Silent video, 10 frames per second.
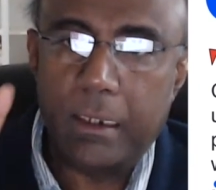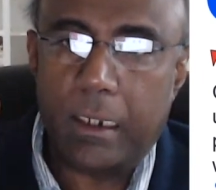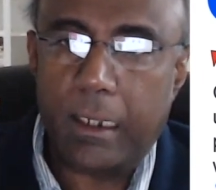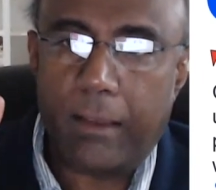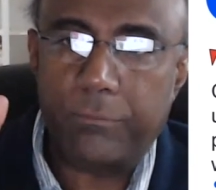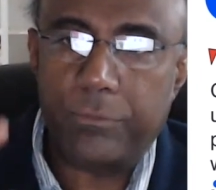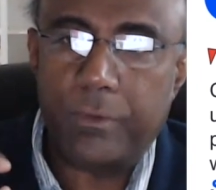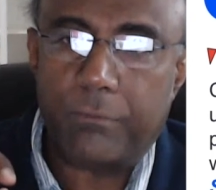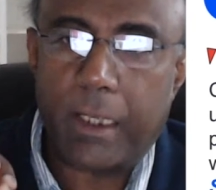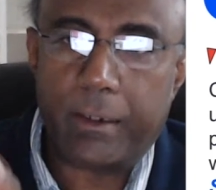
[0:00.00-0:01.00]
allows
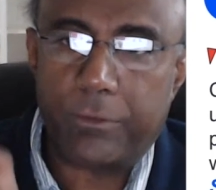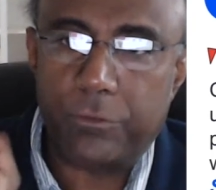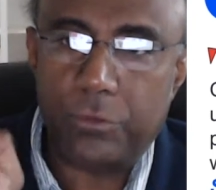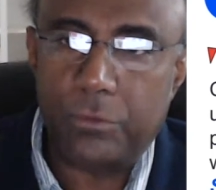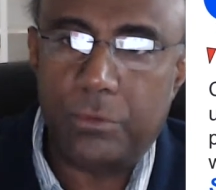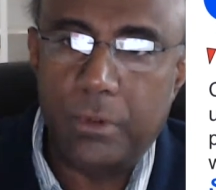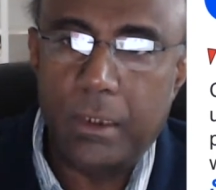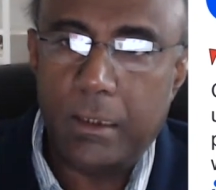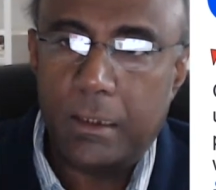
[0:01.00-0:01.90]
the virus to